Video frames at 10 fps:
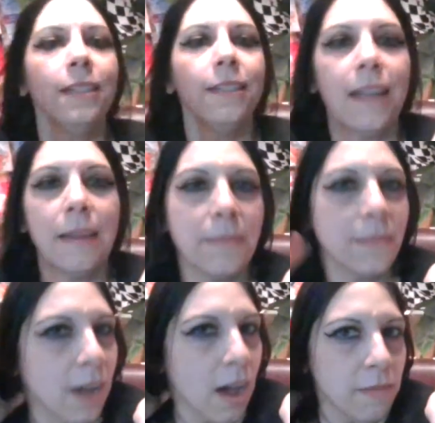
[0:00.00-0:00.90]

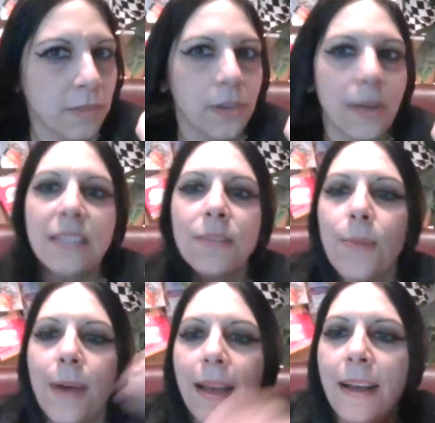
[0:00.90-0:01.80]
time combo as
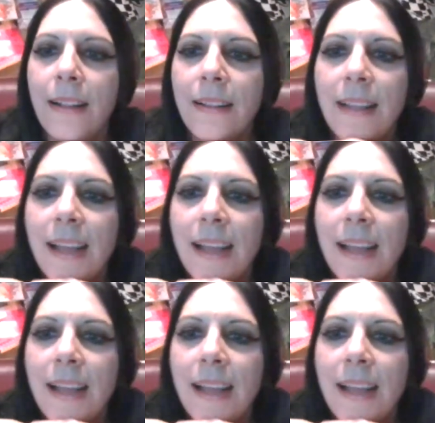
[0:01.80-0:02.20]
well.